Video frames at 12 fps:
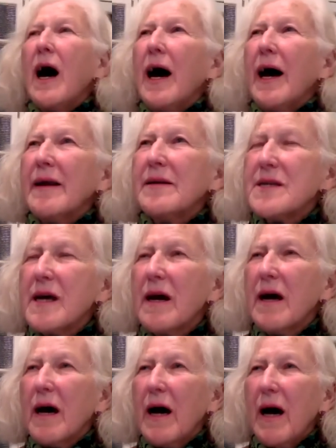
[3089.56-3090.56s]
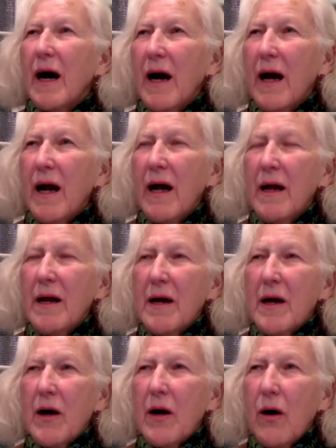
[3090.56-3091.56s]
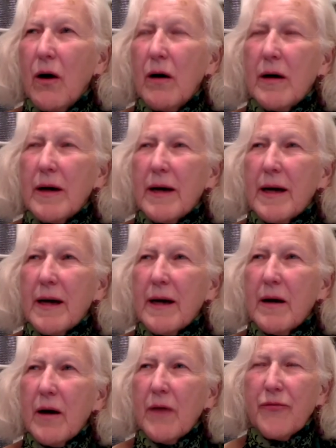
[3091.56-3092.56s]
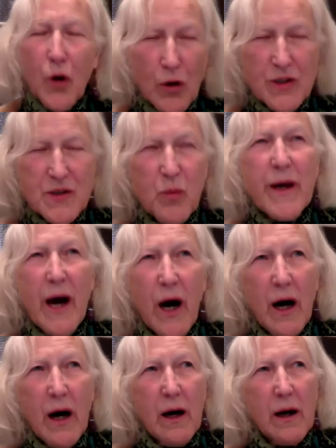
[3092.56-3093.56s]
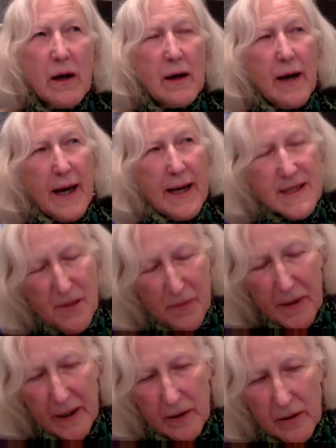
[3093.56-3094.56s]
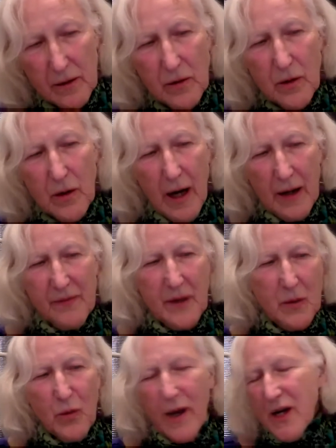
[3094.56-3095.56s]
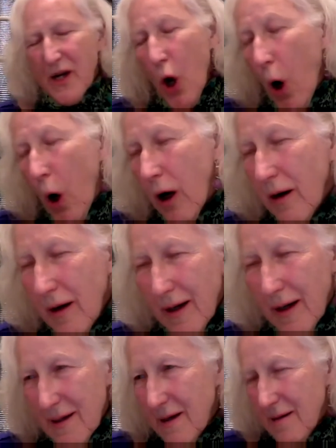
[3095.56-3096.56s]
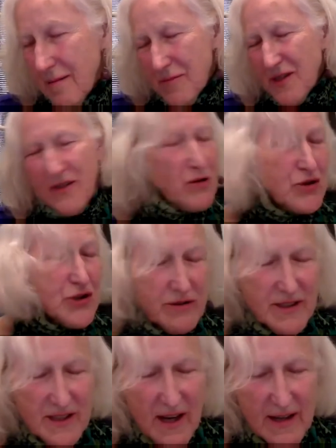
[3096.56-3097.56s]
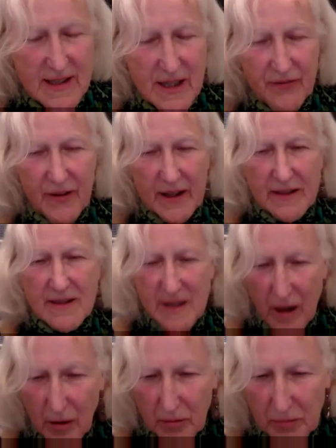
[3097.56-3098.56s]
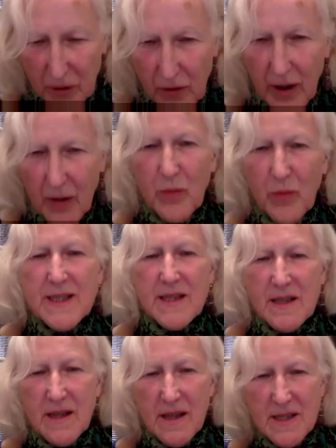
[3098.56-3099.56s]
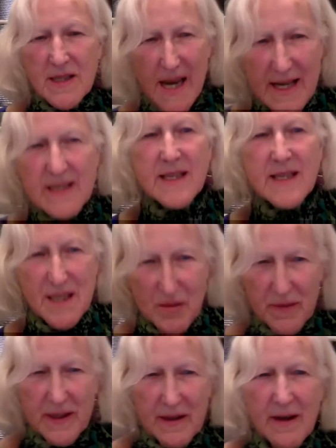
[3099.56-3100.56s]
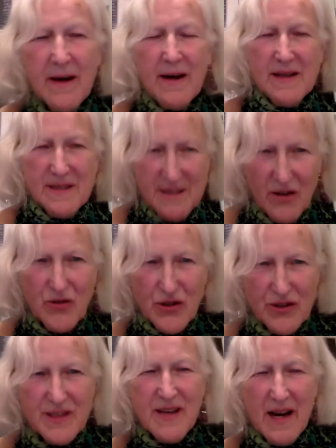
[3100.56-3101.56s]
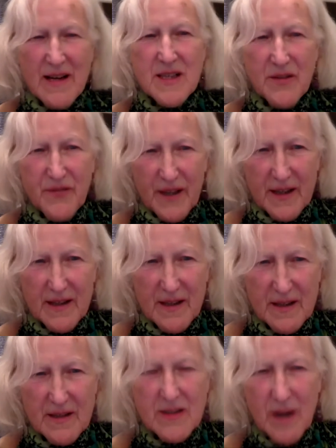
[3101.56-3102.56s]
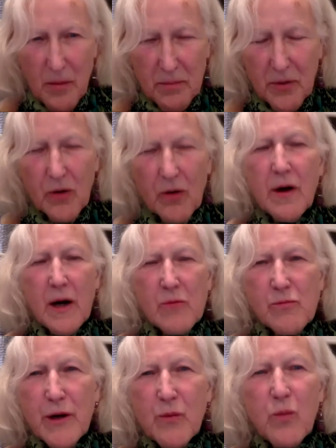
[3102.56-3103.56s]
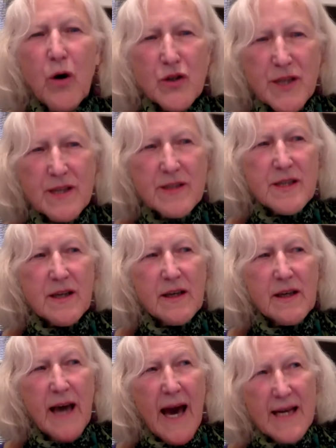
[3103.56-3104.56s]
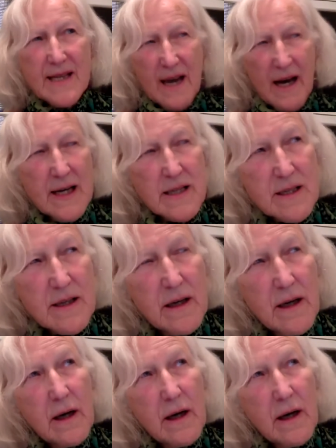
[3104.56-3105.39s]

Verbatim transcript: And uh, of course, we are atypical and we're not a social scientific sample, and we didn't intend it to be a social scientific yeah. sample. We wanted to get at